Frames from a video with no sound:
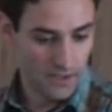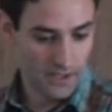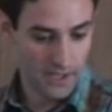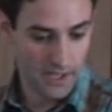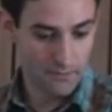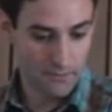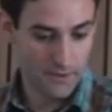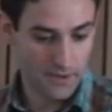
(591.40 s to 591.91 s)

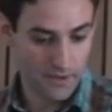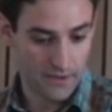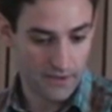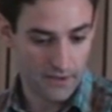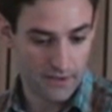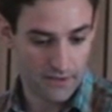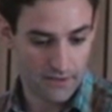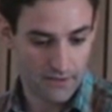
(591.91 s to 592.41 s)
can be
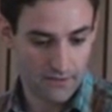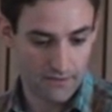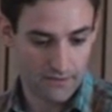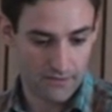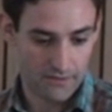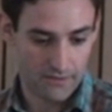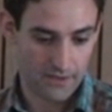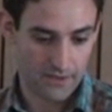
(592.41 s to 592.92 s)

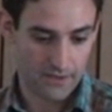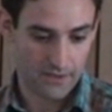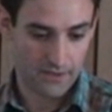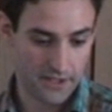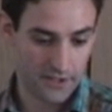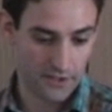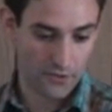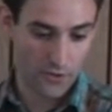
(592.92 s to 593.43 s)

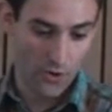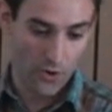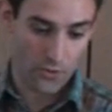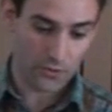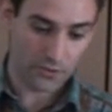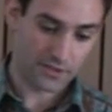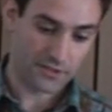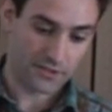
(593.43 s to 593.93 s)
and
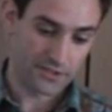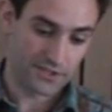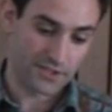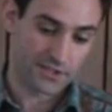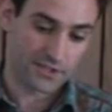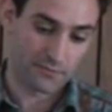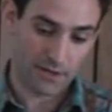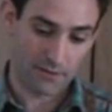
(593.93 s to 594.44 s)
encode
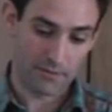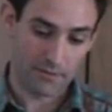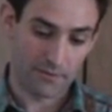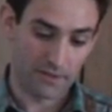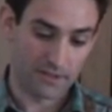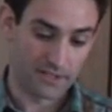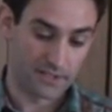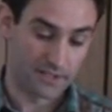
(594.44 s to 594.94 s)
transition
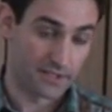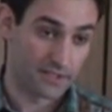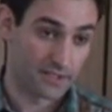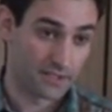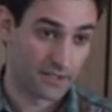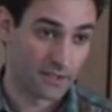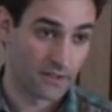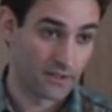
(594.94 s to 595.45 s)
probabilities
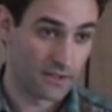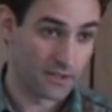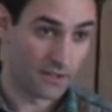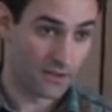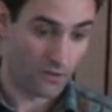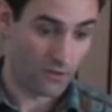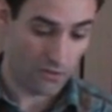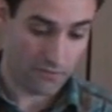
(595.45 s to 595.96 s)

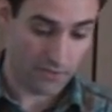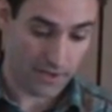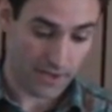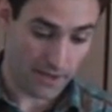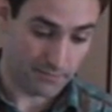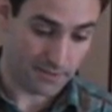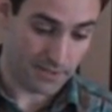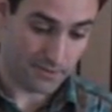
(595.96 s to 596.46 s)
of the
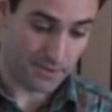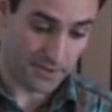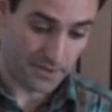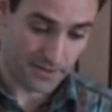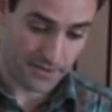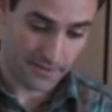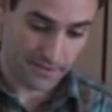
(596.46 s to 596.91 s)
MDP.